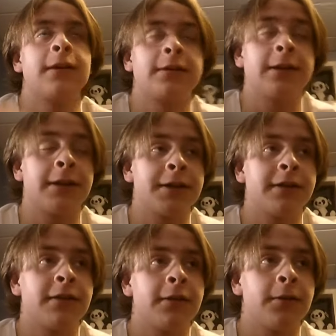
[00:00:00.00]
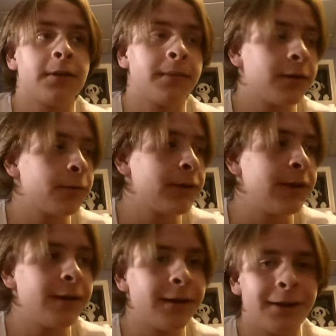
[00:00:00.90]
Gosh, it's already been a
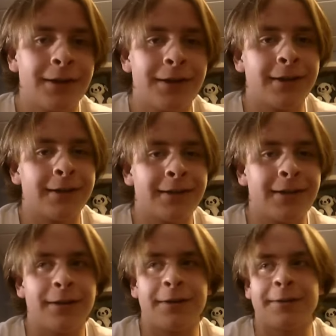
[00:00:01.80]
week dang